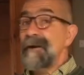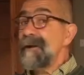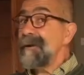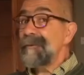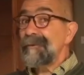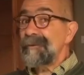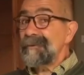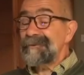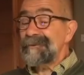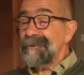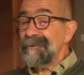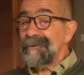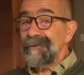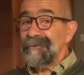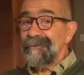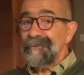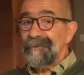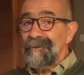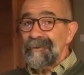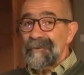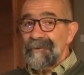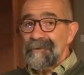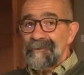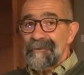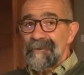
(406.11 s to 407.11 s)
which she couldn't
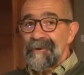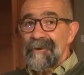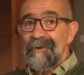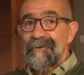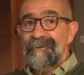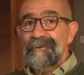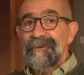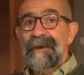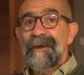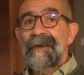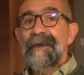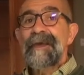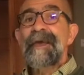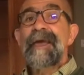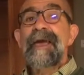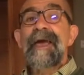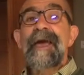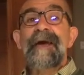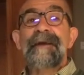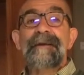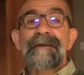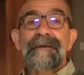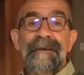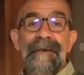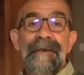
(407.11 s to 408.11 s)
do on her own.
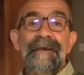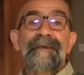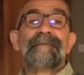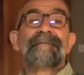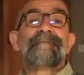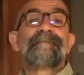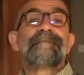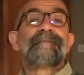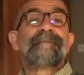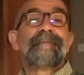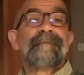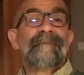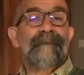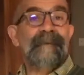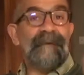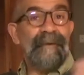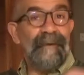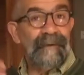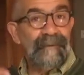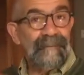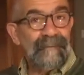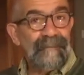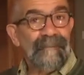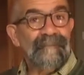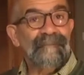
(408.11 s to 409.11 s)
And again,
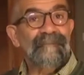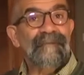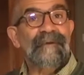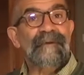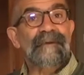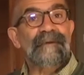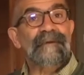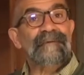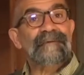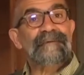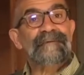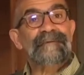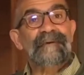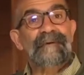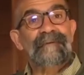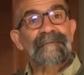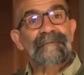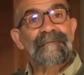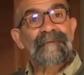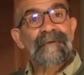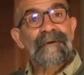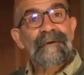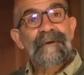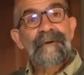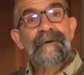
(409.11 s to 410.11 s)
the feelings
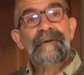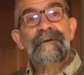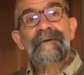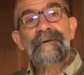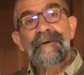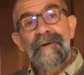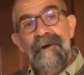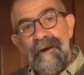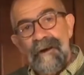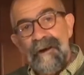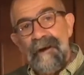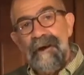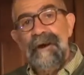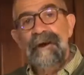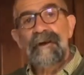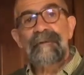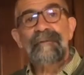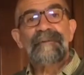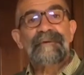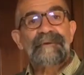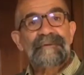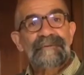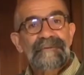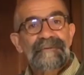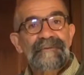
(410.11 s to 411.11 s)
of
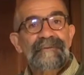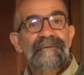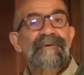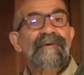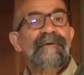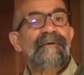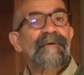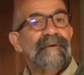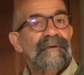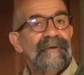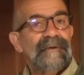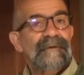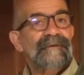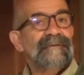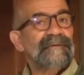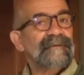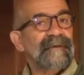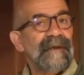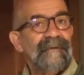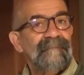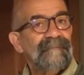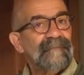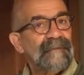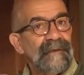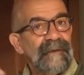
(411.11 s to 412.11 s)
calm and security and
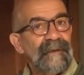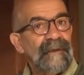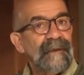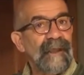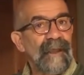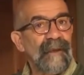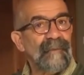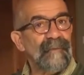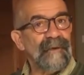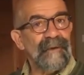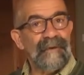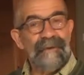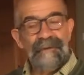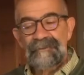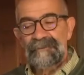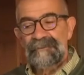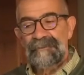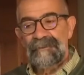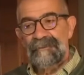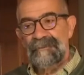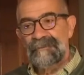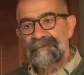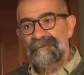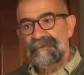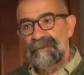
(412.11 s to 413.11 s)
safety came in, and
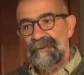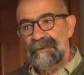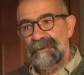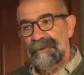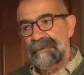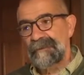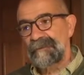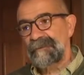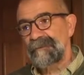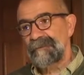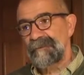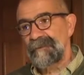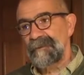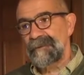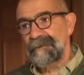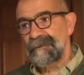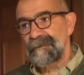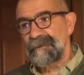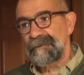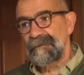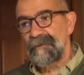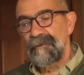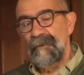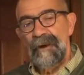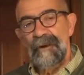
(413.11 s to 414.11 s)
she was really
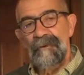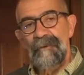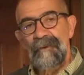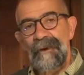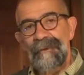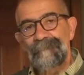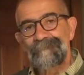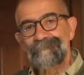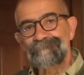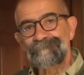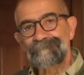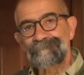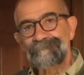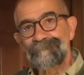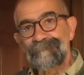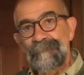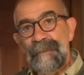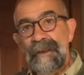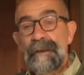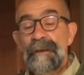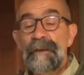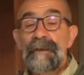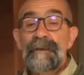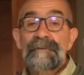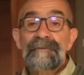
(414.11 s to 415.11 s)
did quite well.
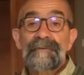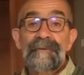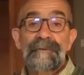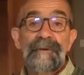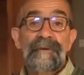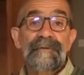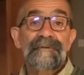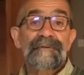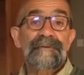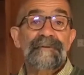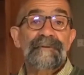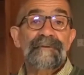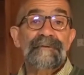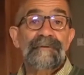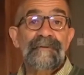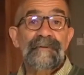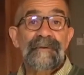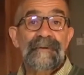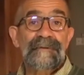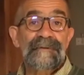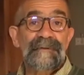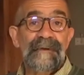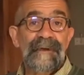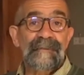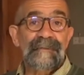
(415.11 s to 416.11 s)
So those are the two
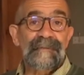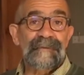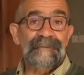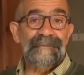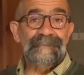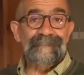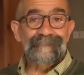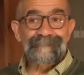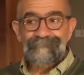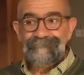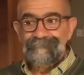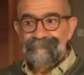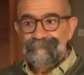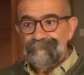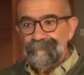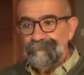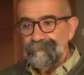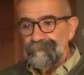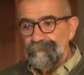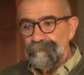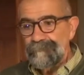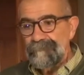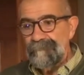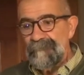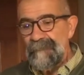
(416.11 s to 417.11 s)
examples.
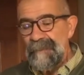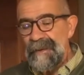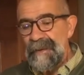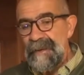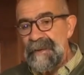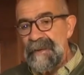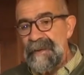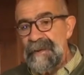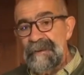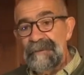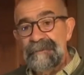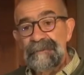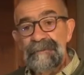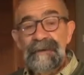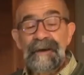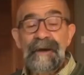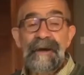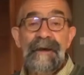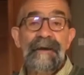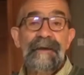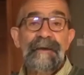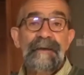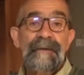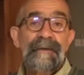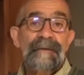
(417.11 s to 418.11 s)
And
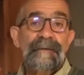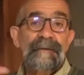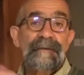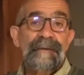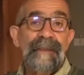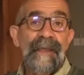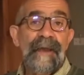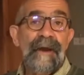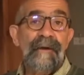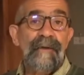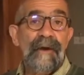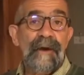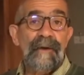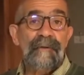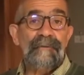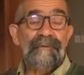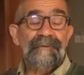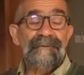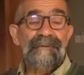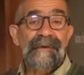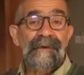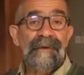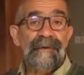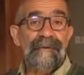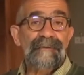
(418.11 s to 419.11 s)
now I will
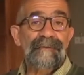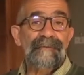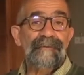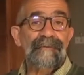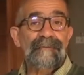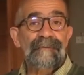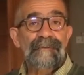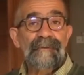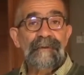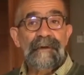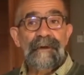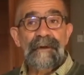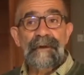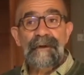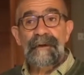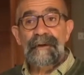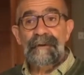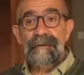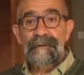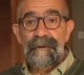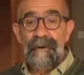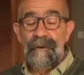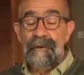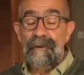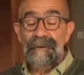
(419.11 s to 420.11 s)
tell you,
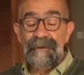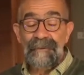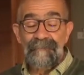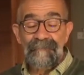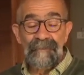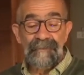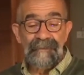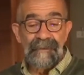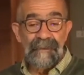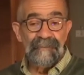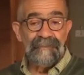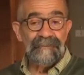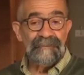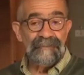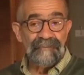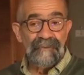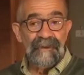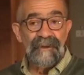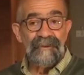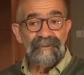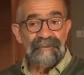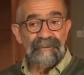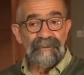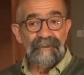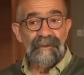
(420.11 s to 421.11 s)
I'll give you a
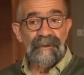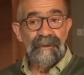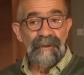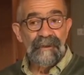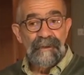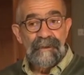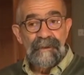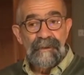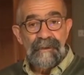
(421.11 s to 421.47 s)
demonstration